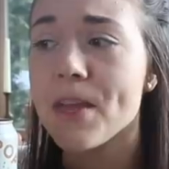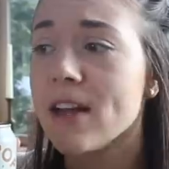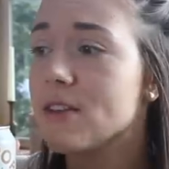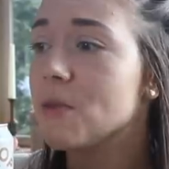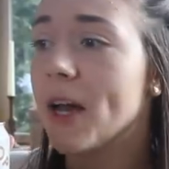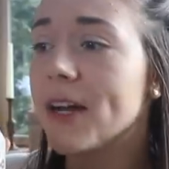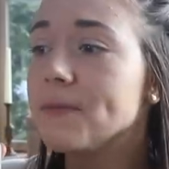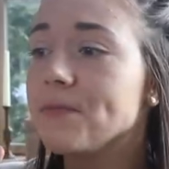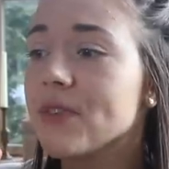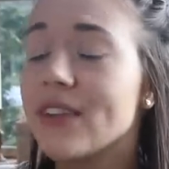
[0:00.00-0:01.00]
and I
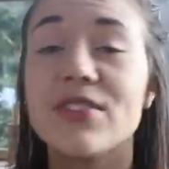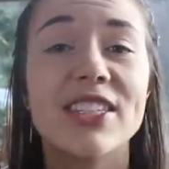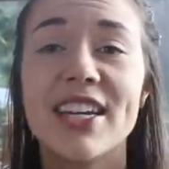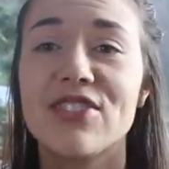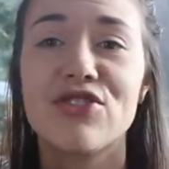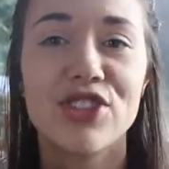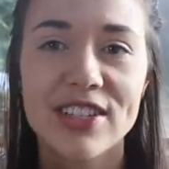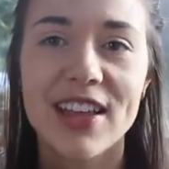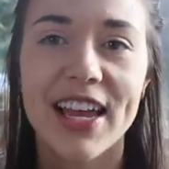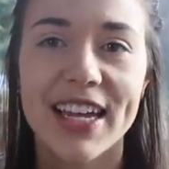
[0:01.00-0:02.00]
swear, this tastes
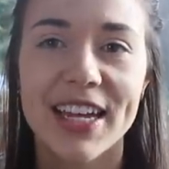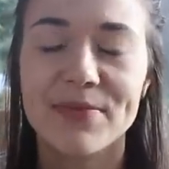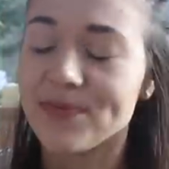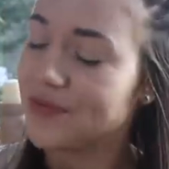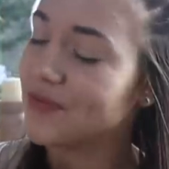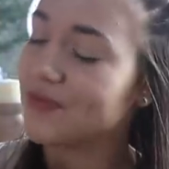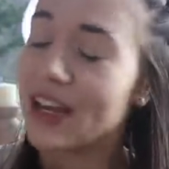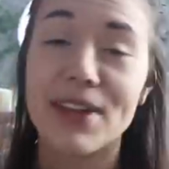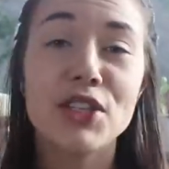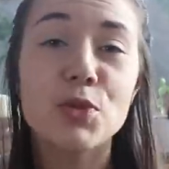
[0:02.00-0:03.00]
just like it.
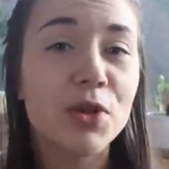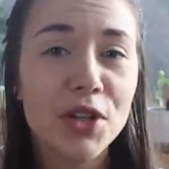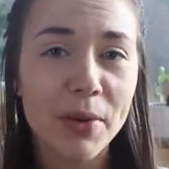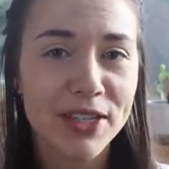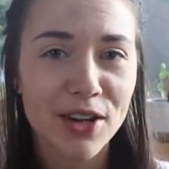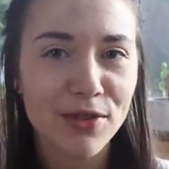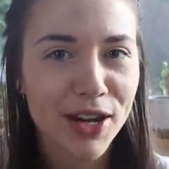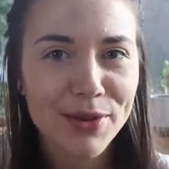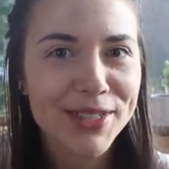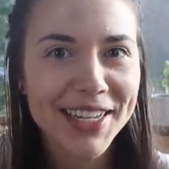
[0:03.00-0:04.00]
I even spilled on myself when
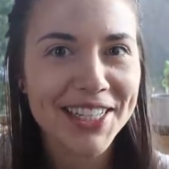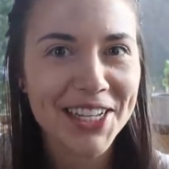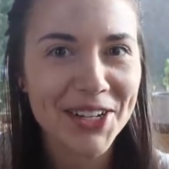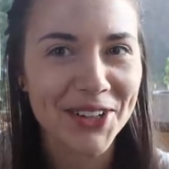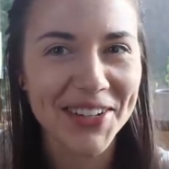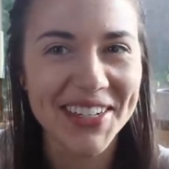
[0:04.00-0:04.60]
I was a kid too.